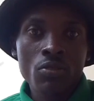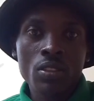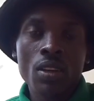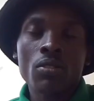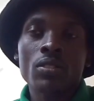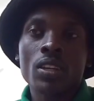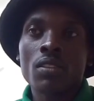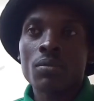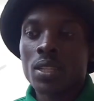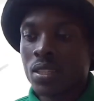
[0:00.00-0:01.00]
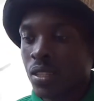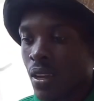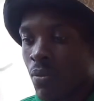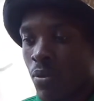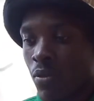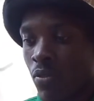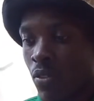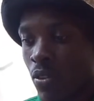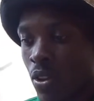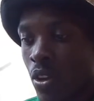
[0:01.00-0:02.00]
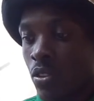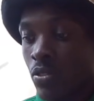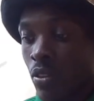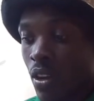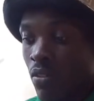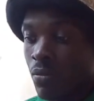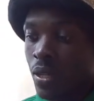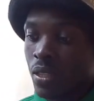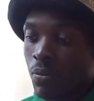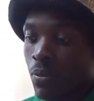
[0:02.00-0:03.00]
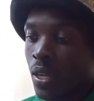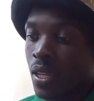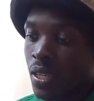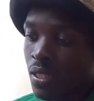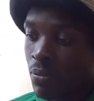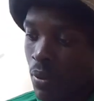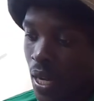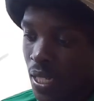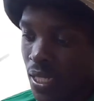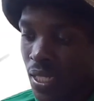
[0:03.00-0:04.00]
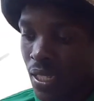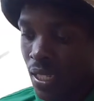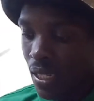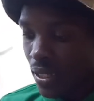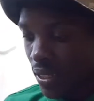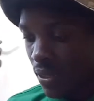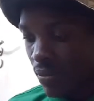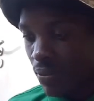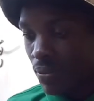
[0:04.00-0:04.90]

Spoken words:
without government's approval. So government plays part in this.